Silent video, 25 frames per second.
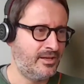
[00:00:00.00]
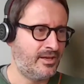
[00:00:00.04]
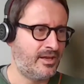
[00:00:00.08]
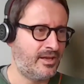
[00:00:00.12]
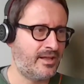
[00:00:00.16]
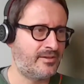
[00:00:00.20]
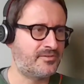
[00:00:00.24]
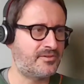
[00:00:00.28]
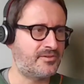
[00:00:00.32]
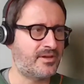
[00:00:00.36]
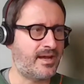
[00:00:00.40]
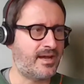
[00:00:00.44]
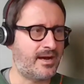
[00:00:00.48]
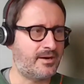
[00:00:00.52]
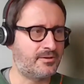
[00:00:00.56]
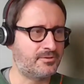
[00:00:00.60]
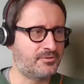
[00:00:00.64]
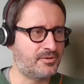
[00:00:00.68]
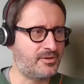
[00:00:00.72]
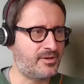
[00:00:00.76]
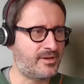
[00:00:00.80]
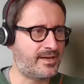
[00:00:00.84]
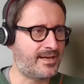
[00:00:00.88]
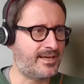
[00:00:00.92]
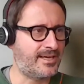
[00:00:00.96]
And how
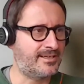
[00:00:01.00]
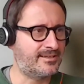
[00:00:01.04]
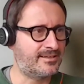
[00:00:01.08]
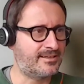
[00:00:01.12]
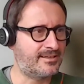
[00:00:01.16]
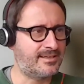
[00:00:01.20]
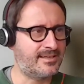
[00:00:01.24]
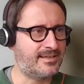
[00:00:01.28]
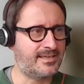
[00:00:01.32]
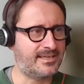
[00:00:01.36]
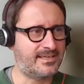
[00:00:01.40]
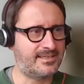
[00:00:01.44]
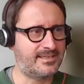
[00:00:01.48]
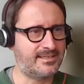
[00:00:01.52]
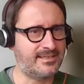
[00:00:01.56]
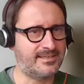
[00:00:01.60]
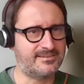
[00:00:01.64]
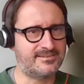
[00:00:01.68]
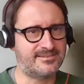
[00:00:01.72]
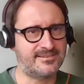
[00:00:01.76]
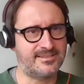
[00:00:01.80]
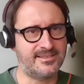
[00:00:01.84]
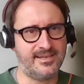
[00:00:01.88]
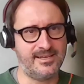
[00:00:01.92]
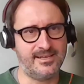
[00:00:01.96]
do you handle, like,
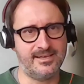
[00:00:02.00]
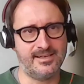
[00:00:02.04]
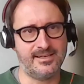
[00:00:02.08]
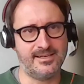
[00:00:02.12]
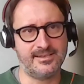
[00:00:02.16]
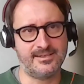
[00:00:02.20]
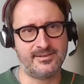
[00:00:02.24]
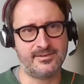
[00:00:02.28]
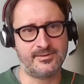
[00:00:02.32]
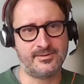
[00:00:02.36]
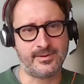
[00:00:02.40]
let's say like